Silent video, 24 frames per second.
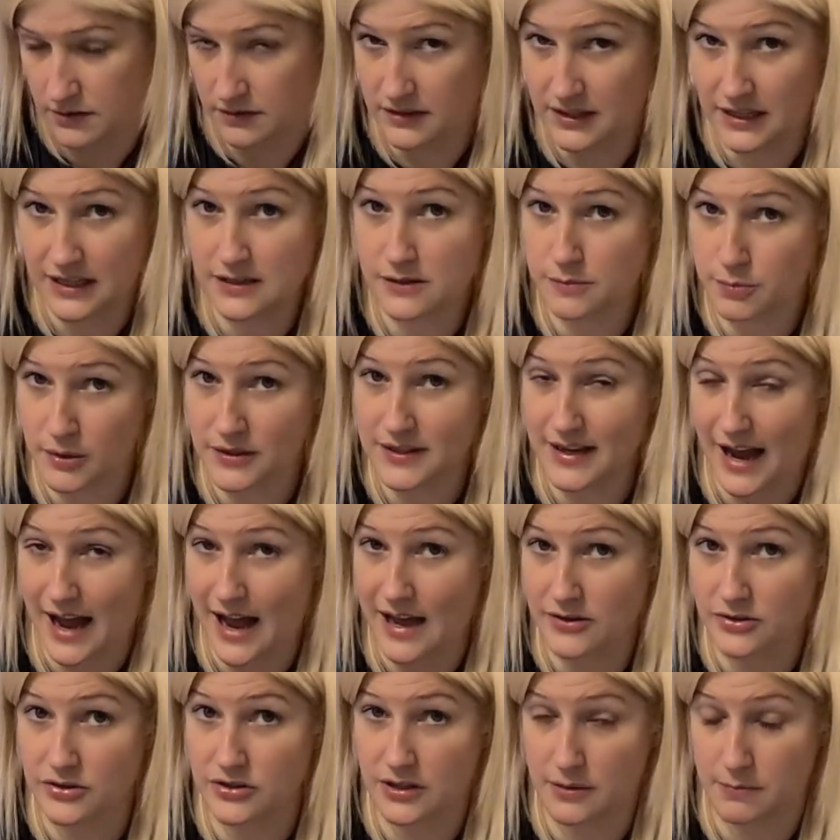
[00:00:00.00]
These would
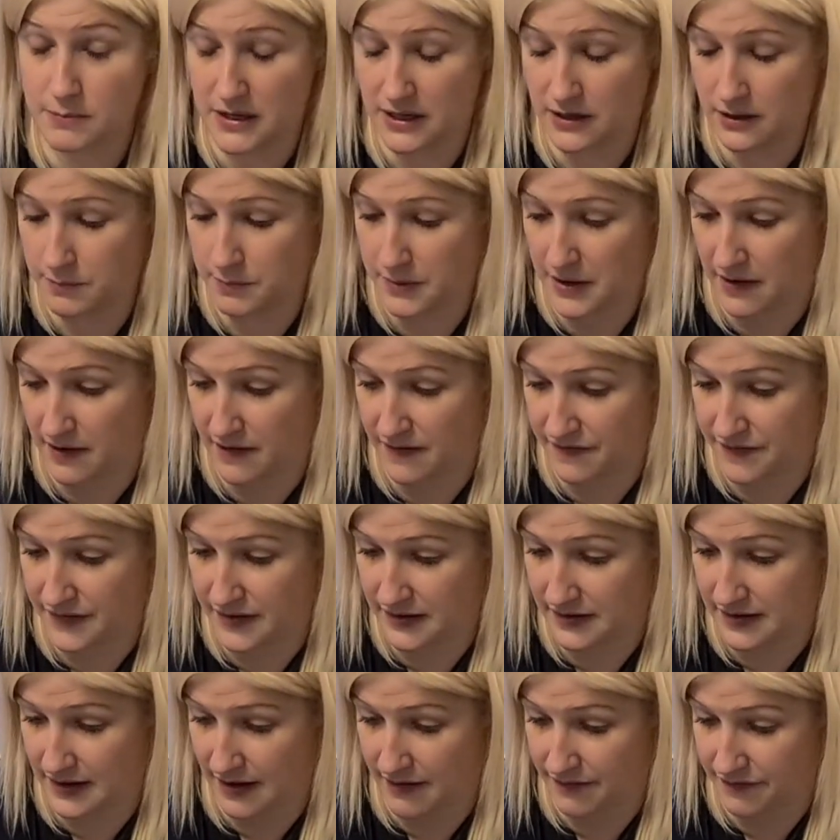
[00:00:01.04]
actually make
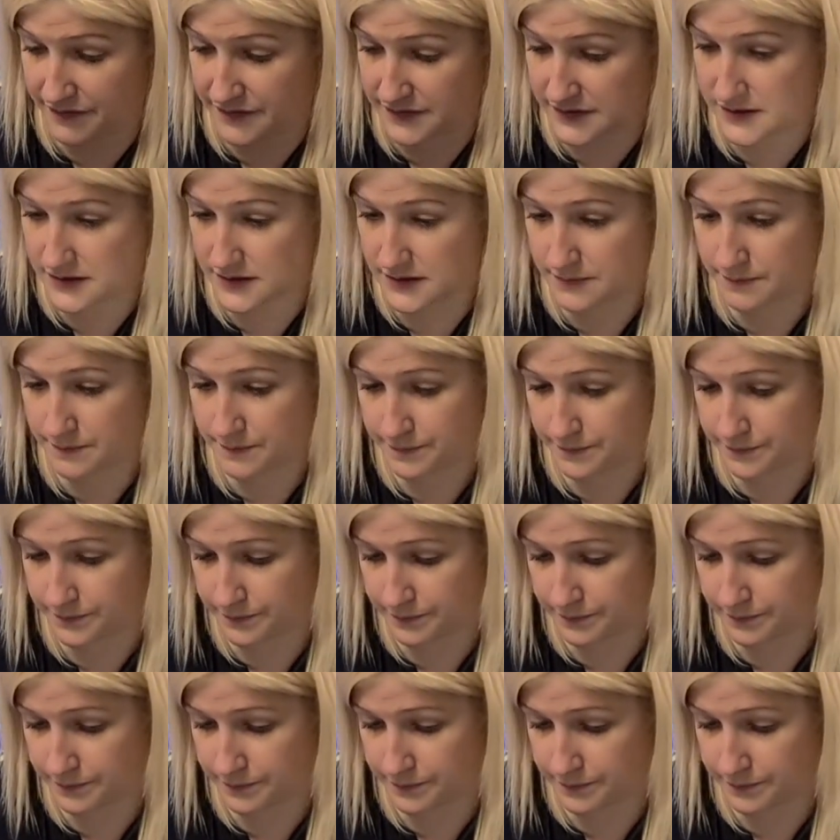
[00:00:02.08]
perfect gifts.